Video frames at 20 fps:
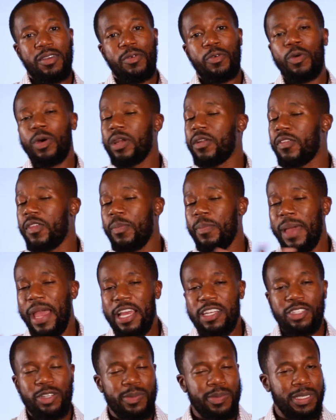one of the
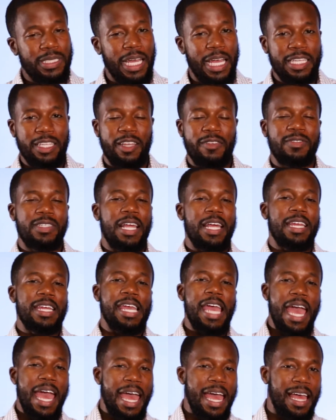major objectives that
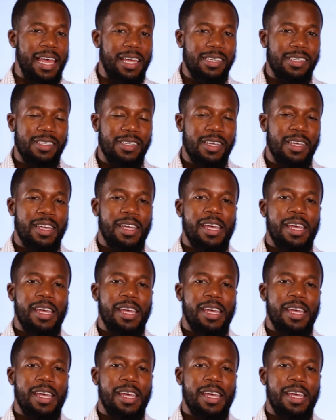he has,